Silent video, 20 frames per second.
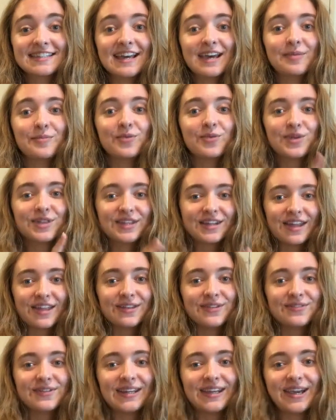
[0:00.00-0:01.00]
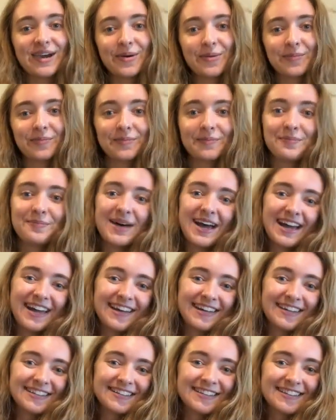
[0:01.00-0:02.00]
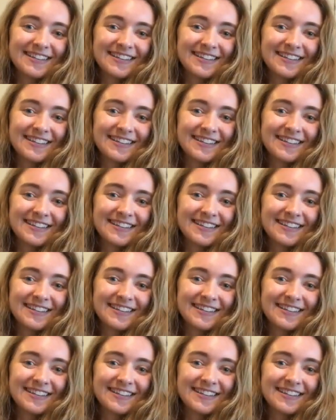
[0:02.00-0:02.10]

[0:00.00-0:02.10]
time with another video. Bye!